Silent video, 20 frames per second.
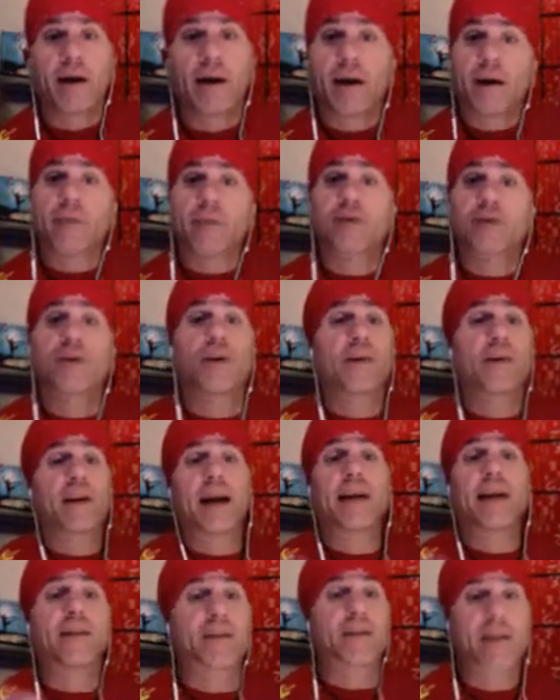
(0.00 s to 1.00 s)
It's good that
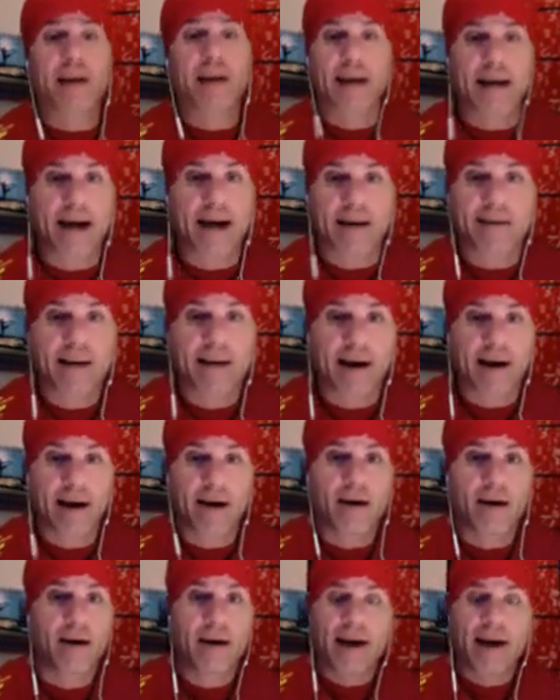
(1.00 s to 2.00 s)
I just got out
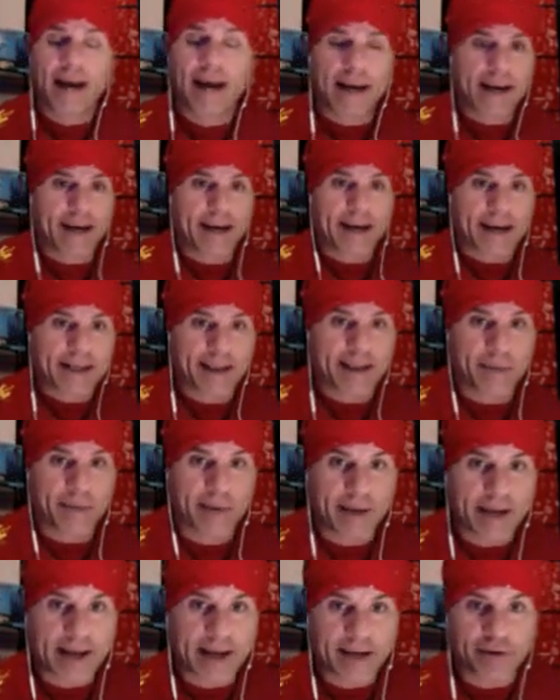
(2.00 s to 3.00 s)
there and connected with
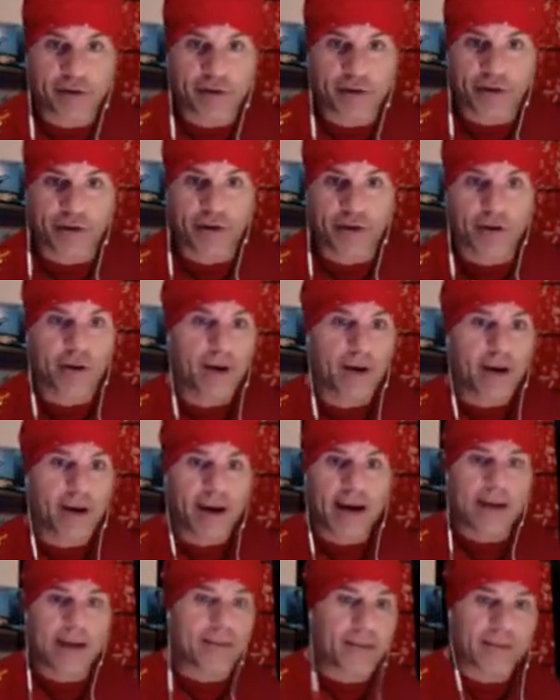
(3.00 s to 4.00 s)
nature
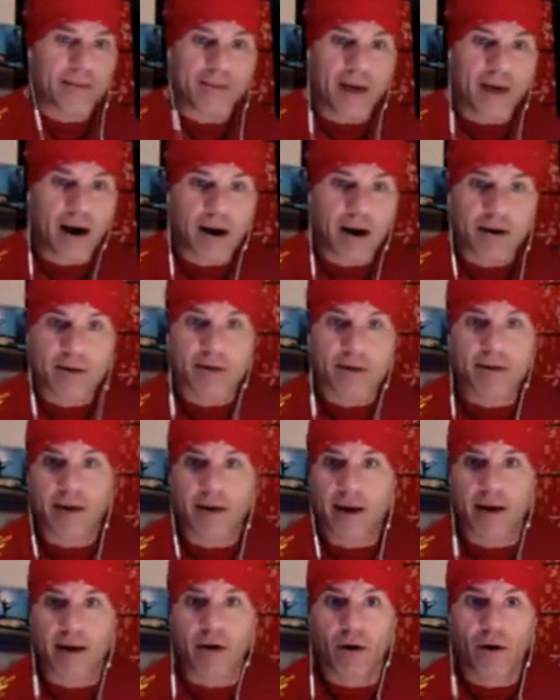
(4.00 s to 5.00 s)
and the ducks
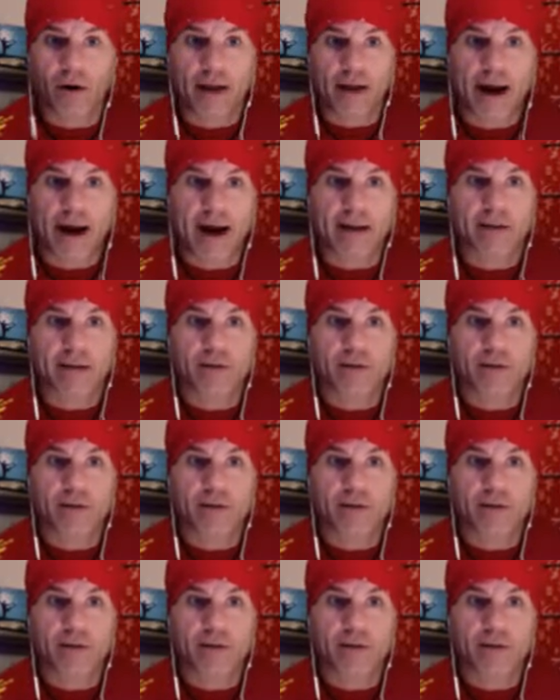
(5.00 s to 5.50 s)
and all that.